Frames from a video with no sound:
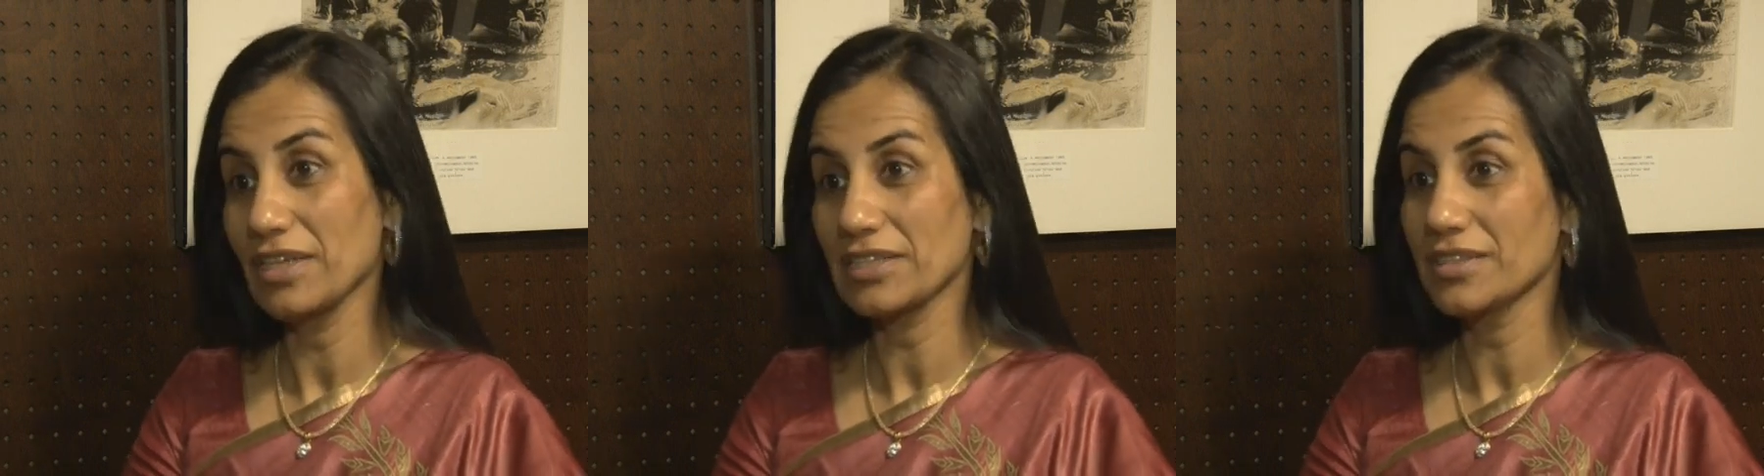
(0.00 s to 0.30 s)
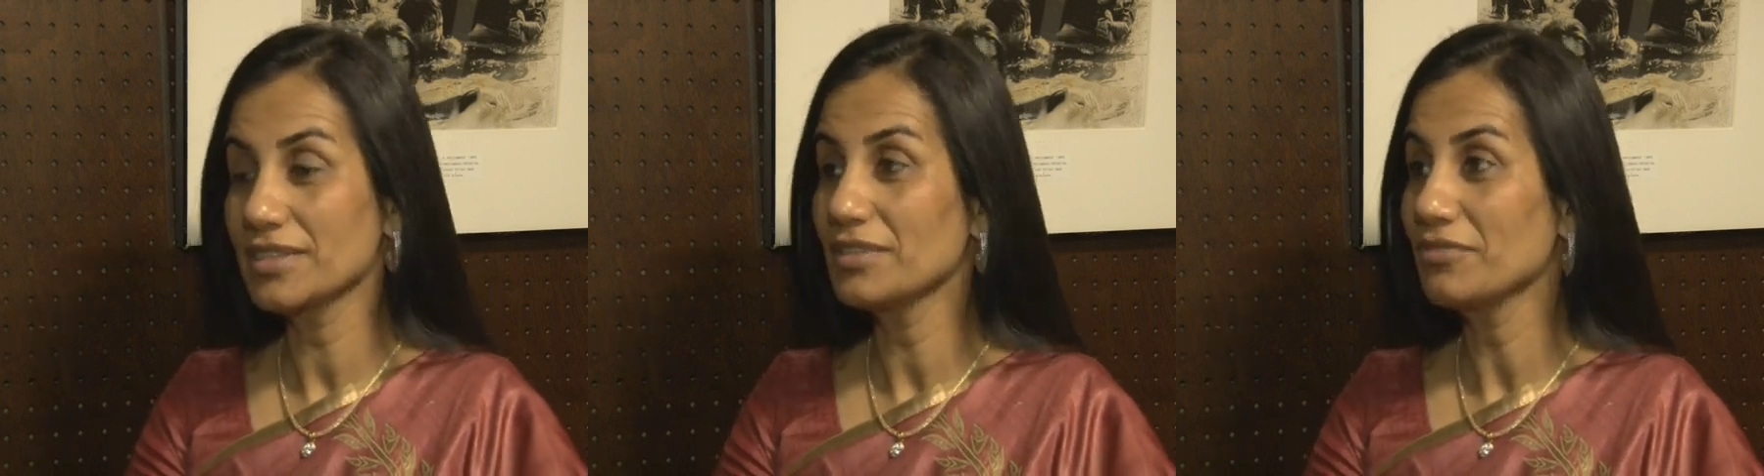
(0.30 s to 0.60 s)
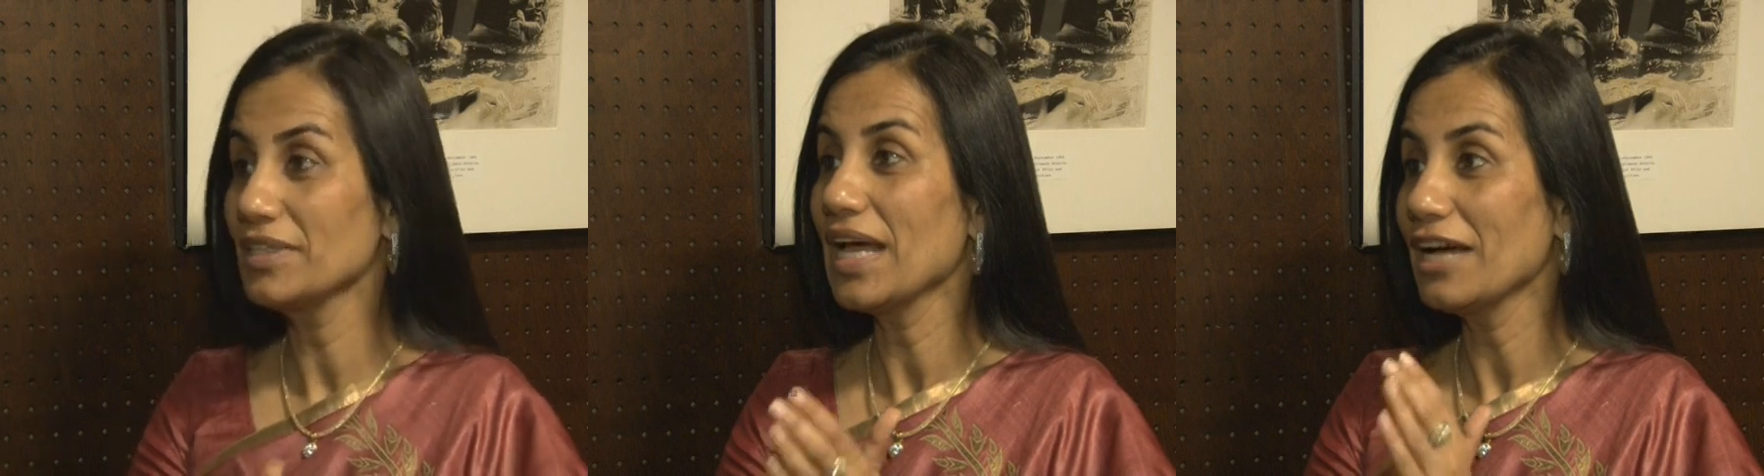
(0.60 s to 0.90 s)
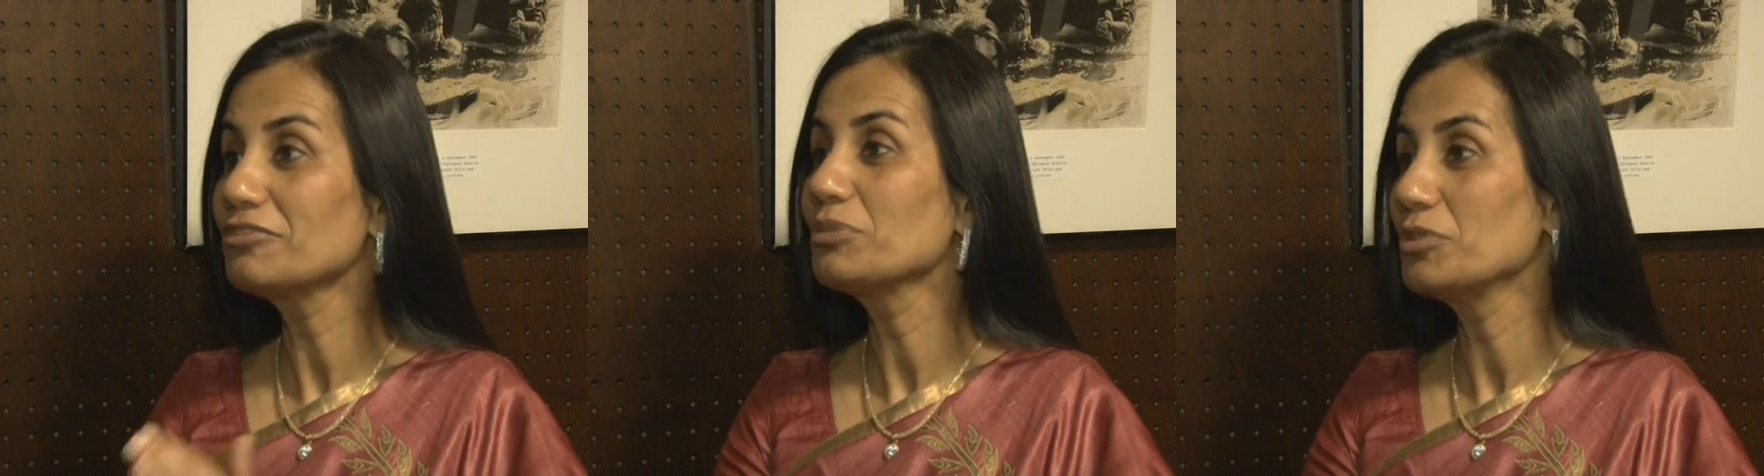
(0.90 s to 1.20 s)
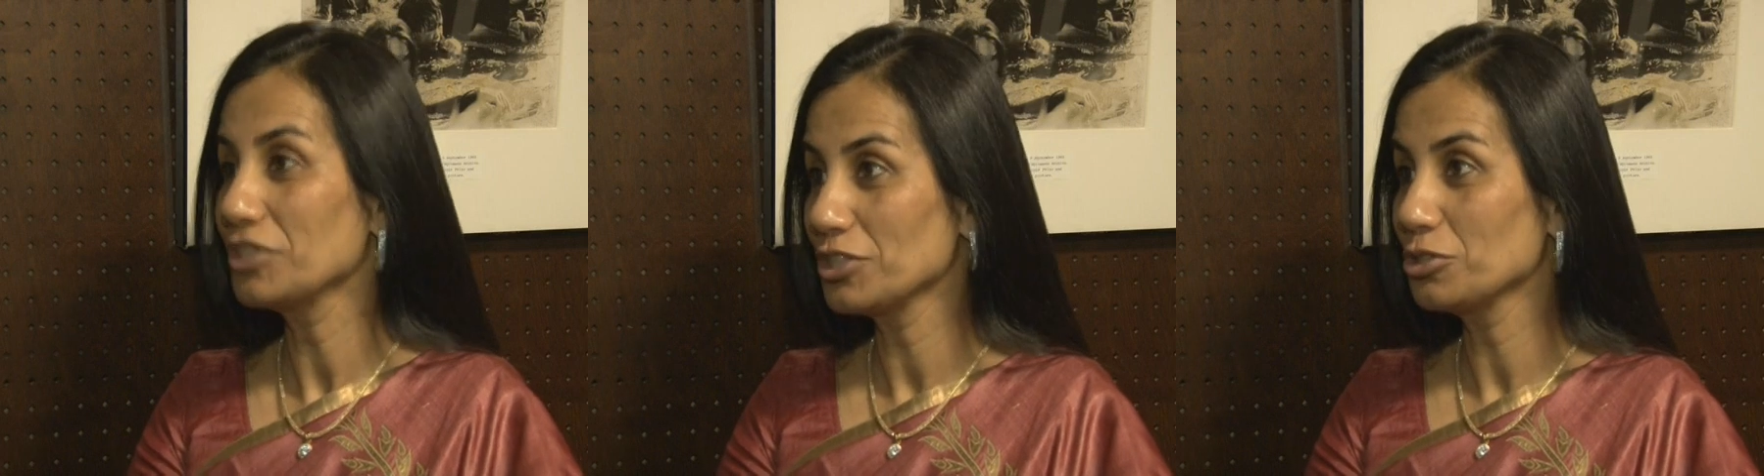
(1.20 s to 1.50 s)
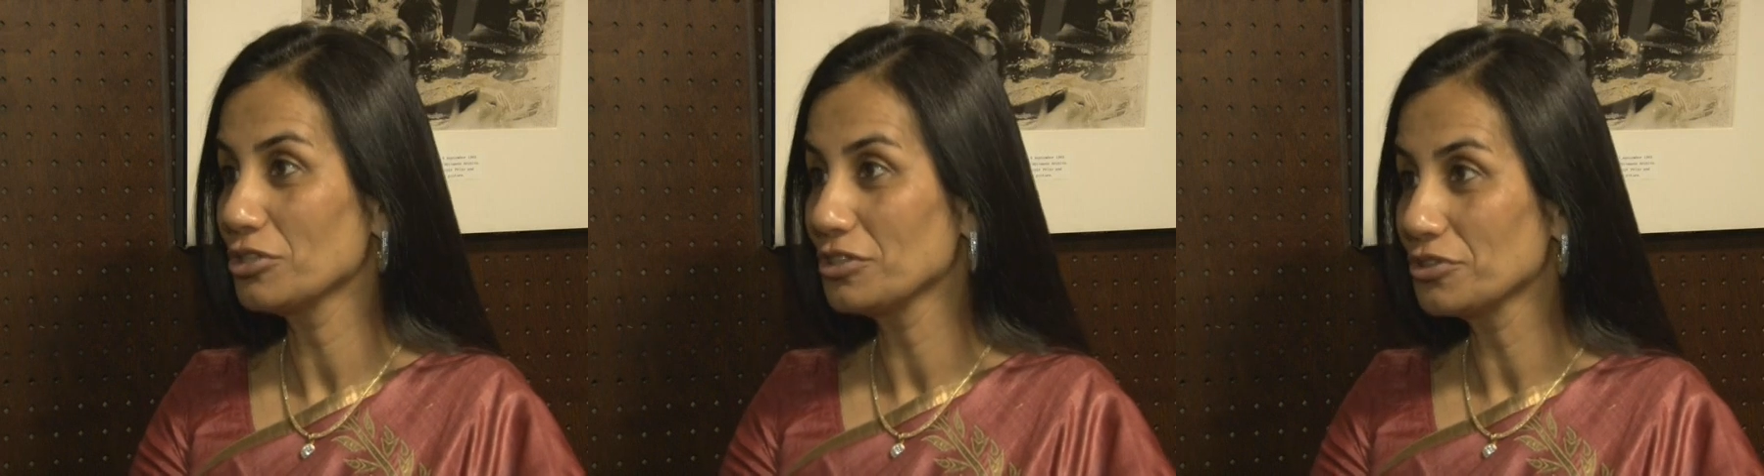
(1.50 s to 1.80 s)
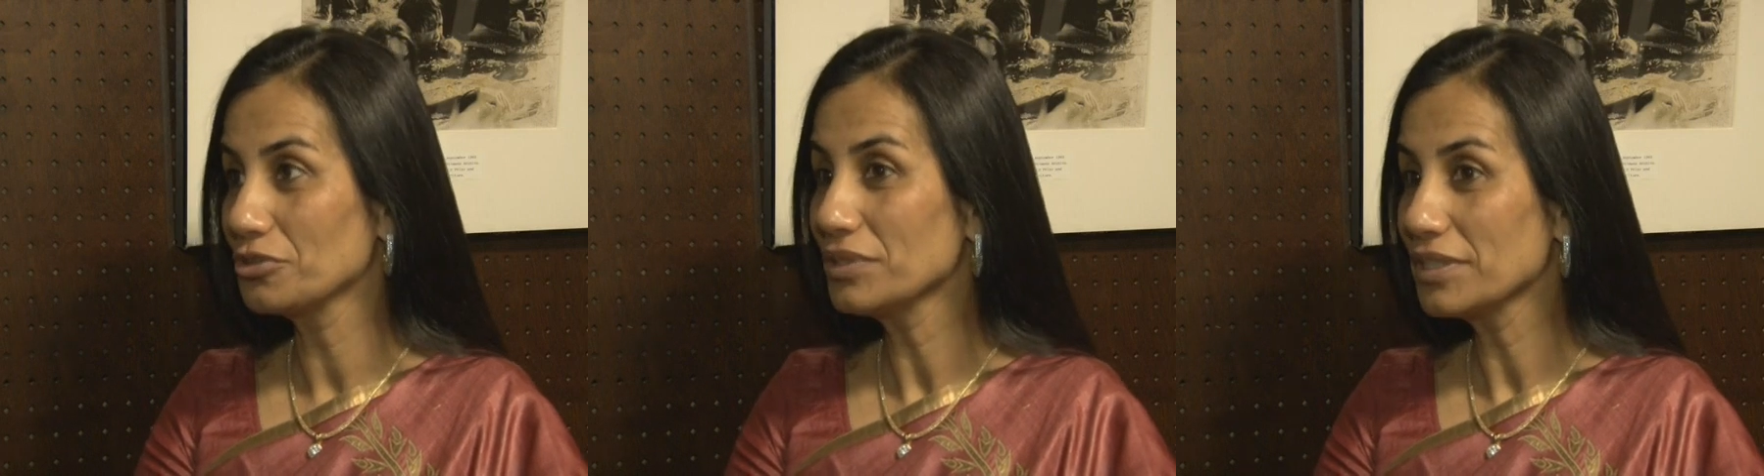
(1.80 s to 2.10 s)
factors and we have the potential to
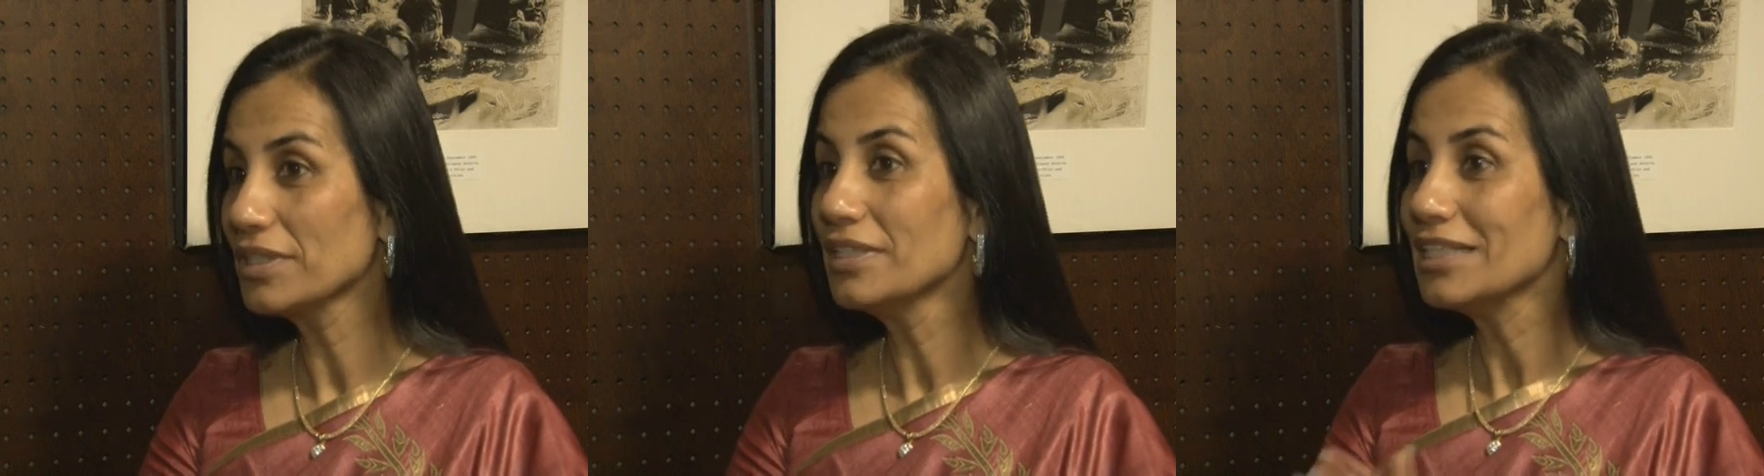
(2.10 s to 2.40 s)
do it